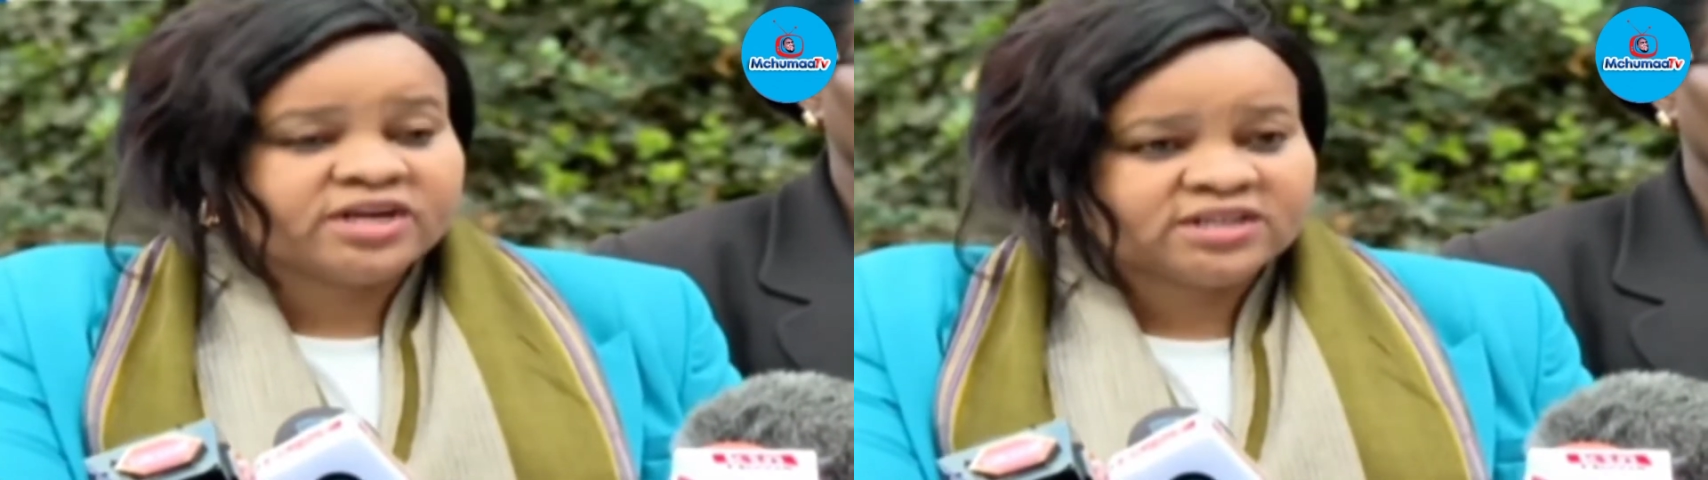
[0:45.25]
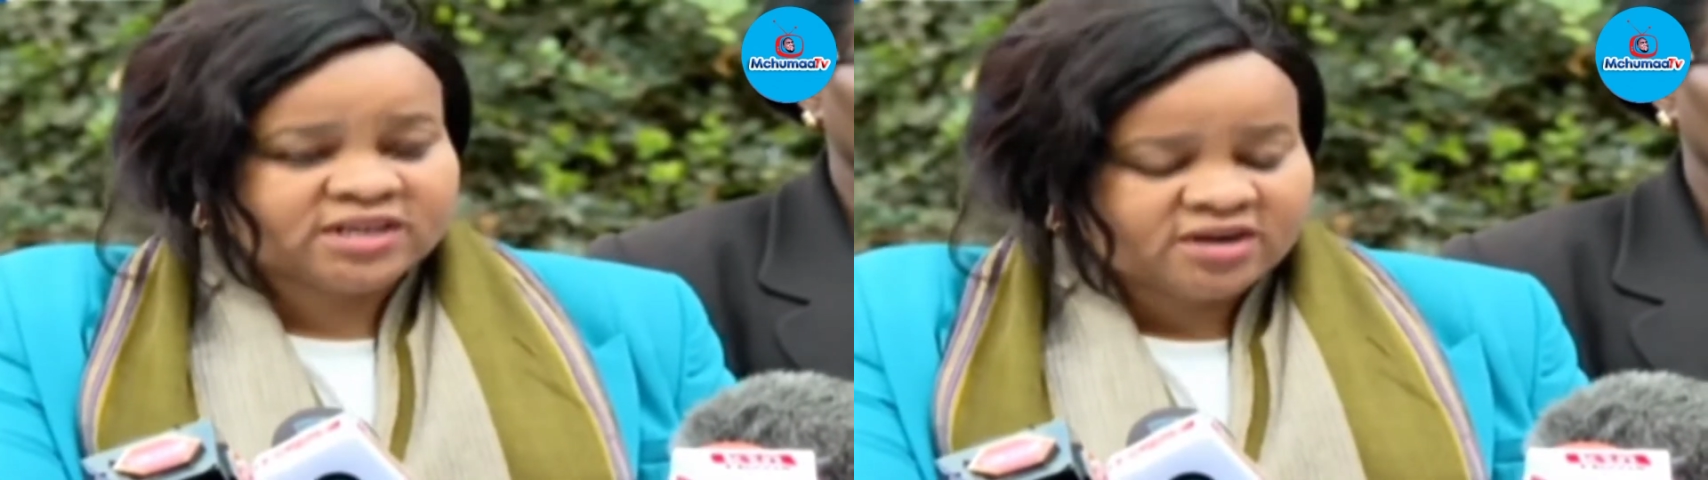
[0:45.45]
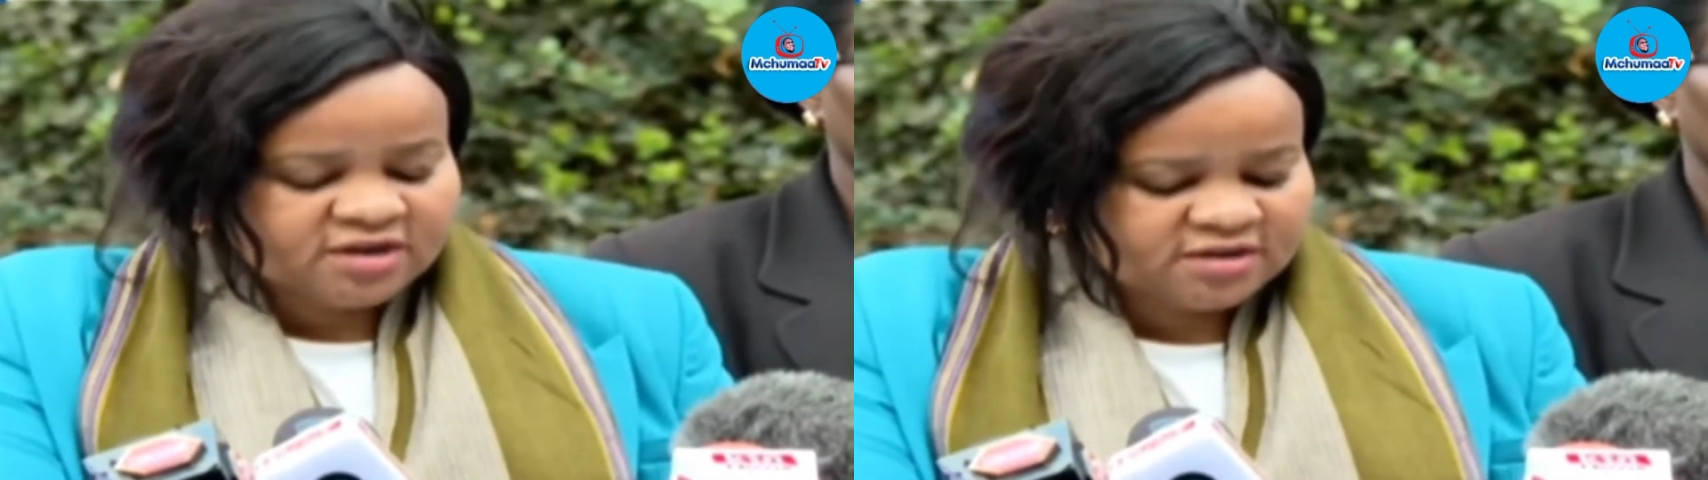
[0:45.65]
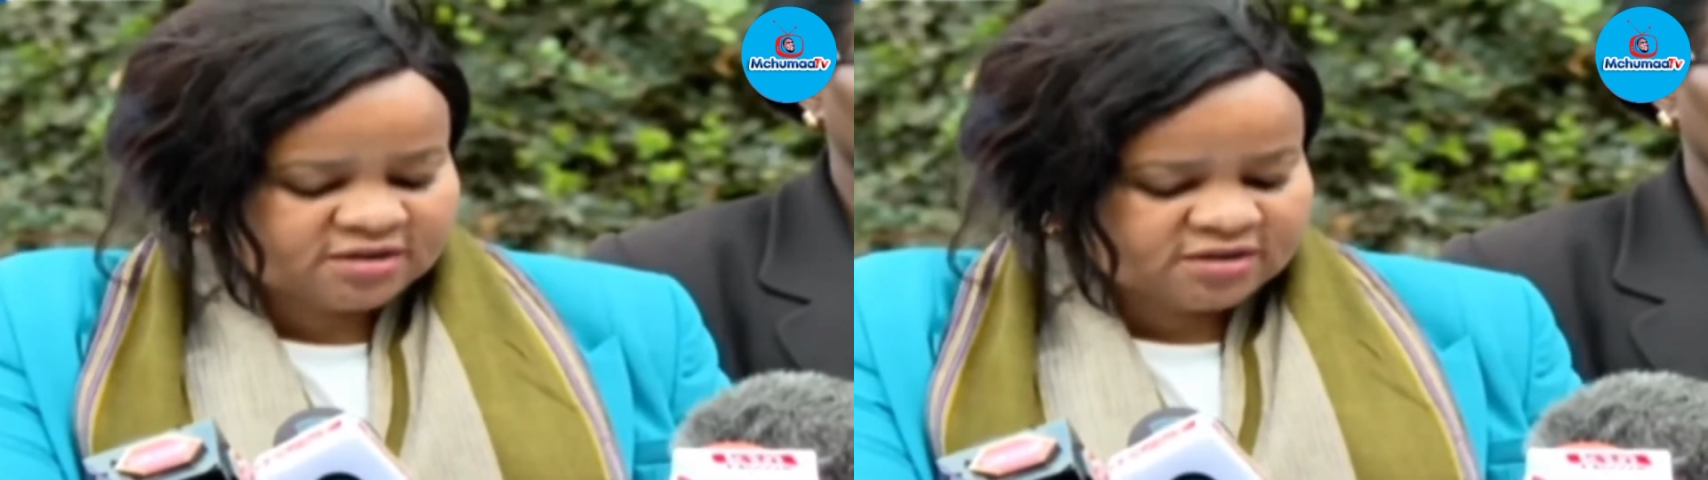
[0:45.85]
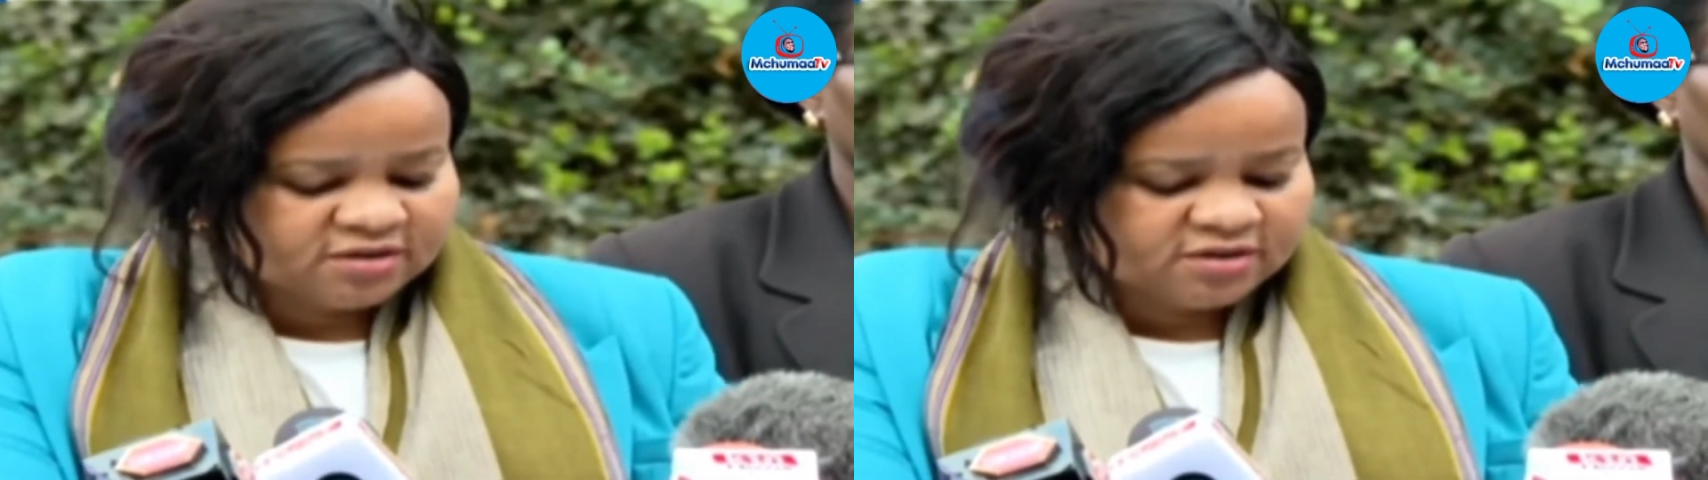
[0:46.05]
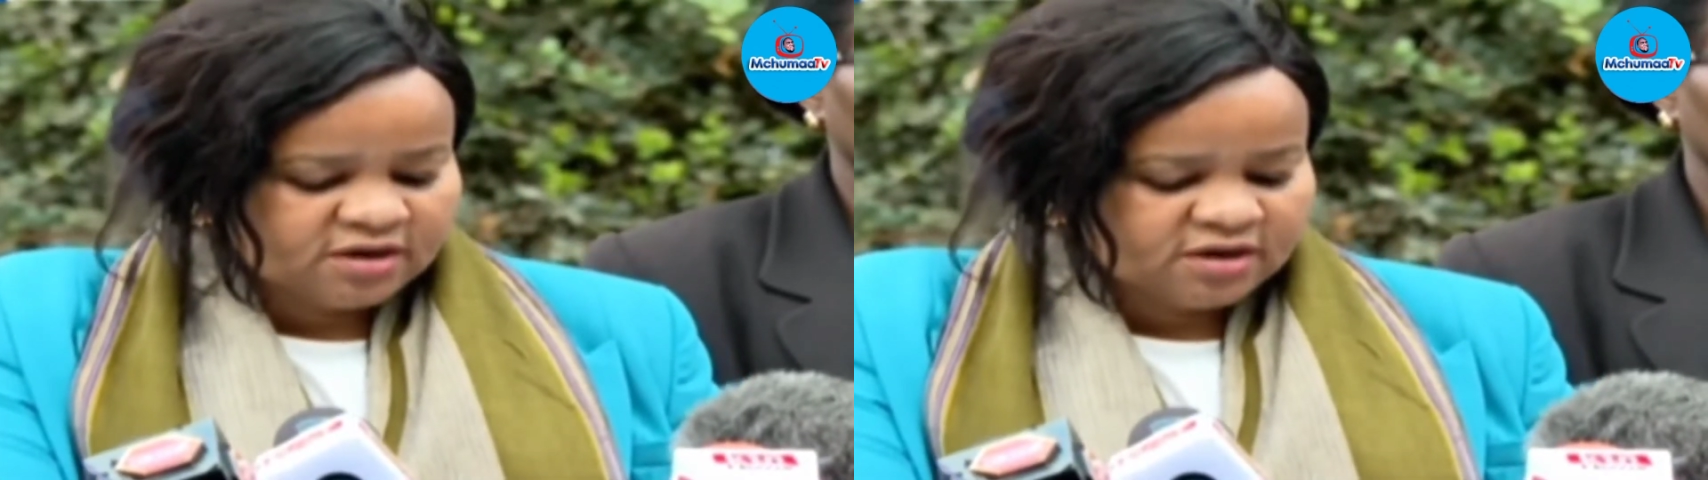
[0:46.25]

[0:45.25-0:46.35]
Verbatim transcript: reiterate